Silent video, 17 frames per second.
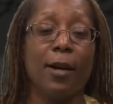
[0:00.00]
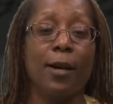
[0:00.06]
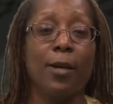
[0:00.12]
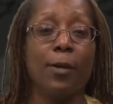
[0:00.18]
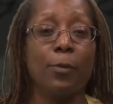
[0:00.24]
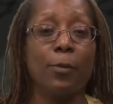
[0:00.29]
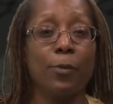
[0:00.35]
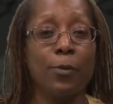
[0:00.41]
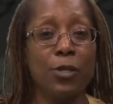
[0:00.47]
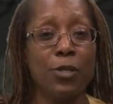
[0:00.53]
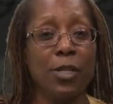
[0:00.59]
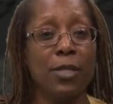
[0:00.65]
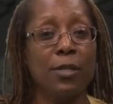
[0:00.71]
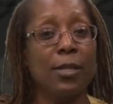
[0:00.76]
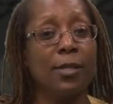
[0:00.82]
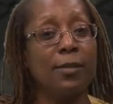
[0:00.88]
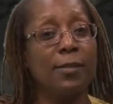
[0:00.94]
I
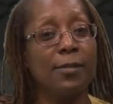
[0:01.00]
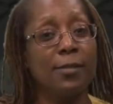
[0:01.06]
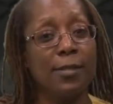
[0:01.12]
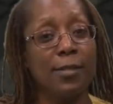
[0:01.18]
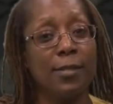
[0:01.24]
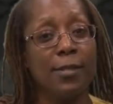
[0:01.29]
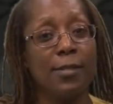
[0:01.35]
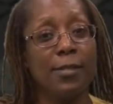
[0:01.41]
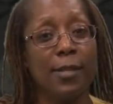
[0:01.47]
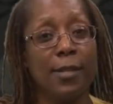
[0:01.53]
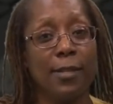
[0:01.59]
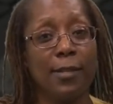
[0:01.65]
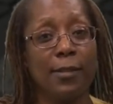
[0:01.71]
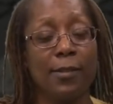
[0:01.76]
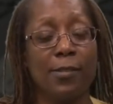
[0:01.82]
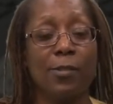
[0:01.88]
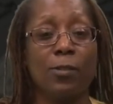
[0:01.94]
appreciate that the city is
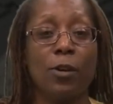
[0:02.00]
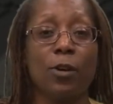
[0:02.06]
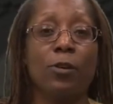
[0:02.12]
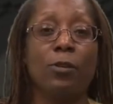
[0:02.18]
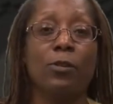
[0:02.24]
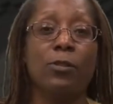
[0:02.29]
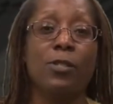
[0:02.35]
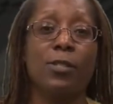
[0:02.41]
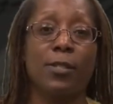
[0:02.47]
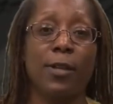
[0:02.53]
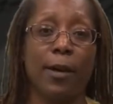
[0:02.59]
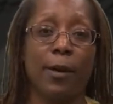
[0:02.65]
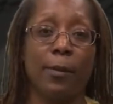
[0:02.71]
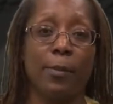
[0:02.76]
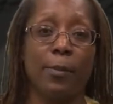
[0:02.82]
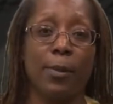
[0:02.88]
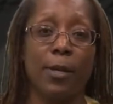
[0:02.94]
taking this inaugural
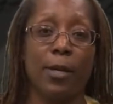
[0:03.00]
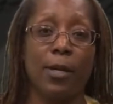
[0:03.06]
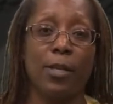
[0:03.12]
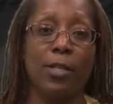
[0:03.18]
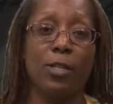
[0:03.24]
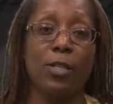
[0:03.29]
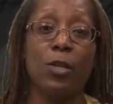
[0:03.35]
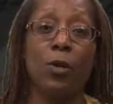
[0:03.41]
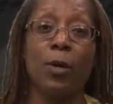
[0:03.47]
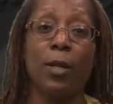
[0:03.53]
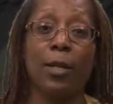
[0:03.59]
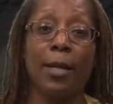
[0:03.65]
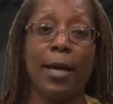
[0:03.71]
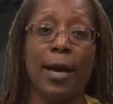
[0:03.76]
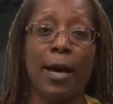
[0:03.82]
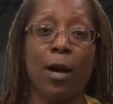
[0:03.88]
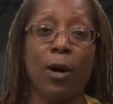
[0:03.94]
step to
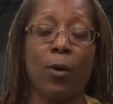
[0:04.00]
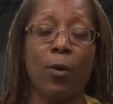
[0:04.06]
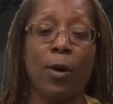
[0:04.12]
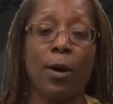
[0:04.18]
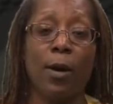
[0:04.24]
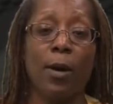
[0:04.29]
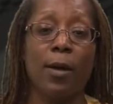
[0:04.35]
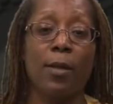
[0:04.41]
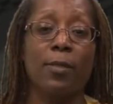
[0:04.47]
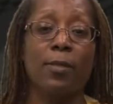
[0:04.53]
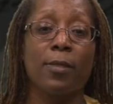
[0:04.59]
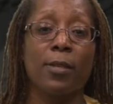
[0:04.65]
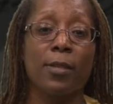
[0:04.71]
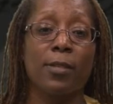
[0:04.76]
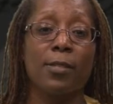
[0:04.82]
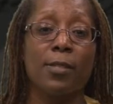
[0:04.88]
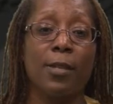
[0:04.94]
allow
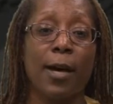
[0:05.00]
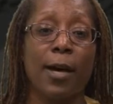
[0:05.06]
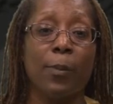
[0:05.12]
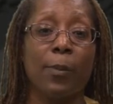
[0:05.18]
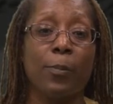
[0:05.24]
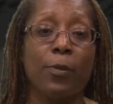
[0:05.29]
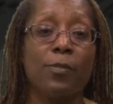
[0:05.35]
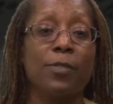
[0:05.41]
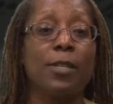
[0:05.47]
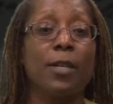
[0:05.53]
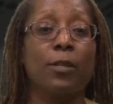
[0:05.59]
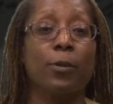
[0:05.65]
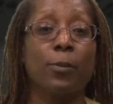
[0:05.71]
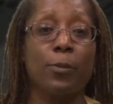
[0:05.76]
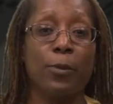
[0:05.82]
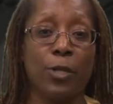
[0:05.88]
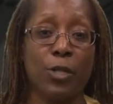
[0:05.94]
this type of
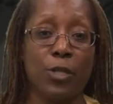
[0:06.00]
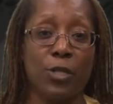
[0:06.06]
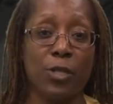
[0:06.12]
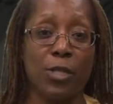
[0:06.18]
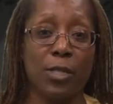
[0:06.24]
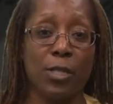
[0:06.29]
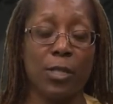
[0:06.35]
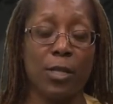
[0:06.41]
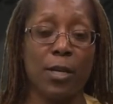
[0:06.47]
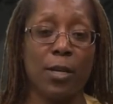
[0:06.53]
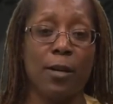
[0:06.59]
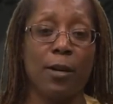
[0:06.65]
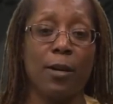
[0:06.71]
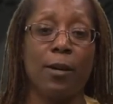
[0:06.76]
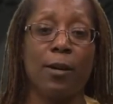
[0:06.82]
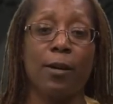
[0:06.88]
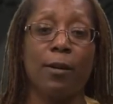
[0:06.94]
celebration
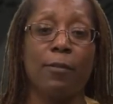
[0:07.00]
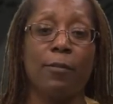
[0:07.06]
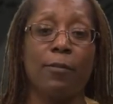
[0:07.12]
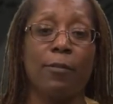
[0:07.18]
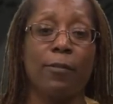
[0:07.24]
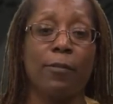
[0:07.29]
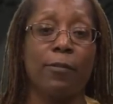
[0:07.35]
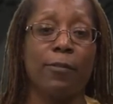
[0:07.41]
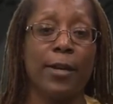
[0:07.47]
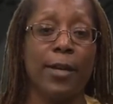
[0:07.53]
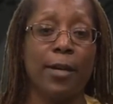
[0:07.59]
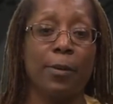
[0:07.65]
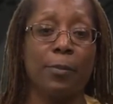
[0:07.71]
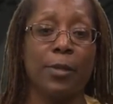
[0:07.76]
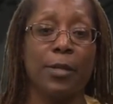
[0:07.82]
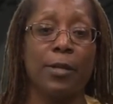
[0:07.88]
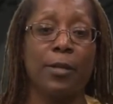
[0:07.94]
of
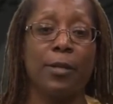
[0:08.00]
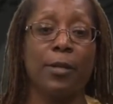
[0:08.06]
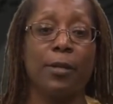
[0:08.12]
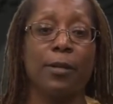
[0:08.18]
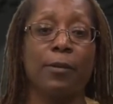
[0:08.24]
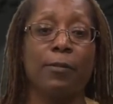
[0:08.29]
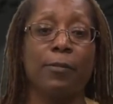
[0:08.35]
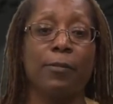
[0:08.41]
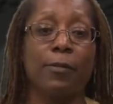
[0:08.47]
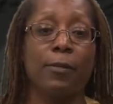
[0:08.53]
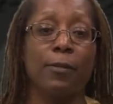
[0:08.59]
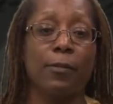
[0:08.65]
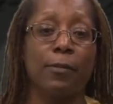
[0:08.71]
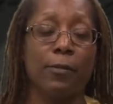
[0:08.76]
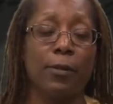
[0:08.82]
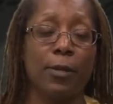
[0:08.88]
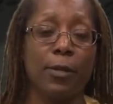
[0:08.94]
family, of
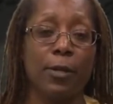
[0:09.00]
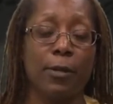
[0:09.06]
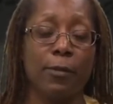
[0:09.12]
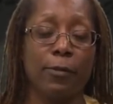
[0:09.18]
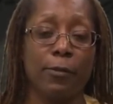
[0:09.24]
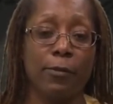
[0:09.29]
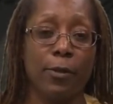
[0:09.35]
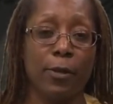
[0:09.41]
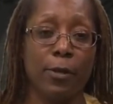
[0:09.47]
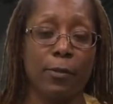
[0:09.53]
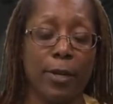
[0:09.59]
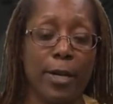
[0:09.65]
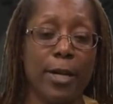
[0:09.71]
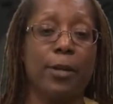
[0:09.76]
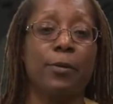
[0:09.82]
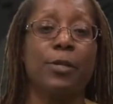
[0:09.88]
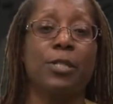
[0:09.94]
of, of
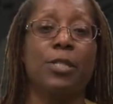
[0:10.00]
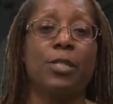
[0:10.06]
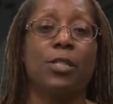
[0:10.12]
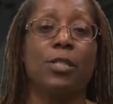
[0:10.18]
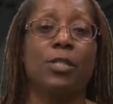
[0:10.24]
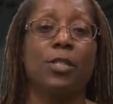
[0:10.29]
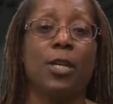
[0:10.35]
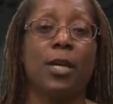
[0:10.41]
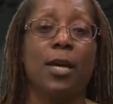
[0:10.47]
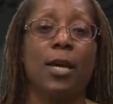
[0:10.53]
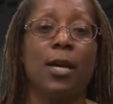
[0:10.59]
heritage